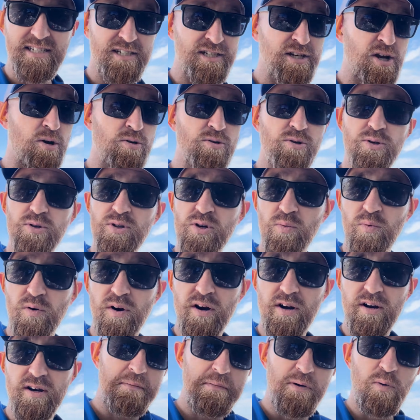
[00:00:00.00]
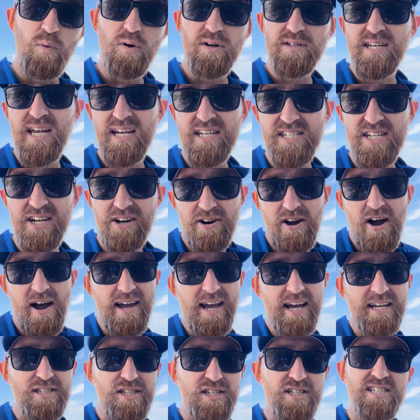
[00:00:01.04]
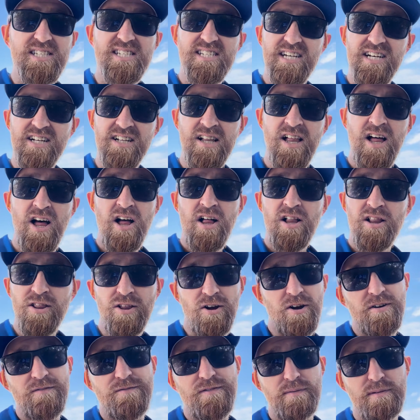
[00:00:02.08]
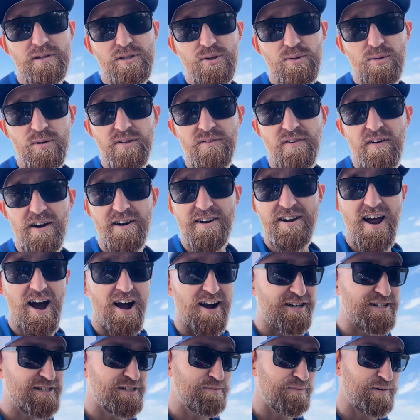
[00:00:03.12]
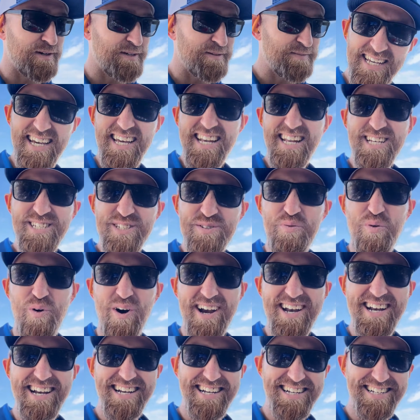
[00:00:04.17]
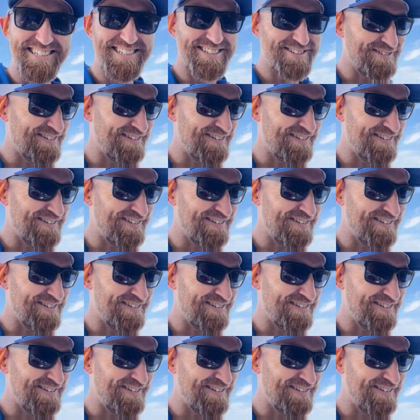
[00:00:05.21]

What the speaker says: to go do the work. I mean, worst case scenario, I guess you still learn from the school of hard knocks, but it is what it is,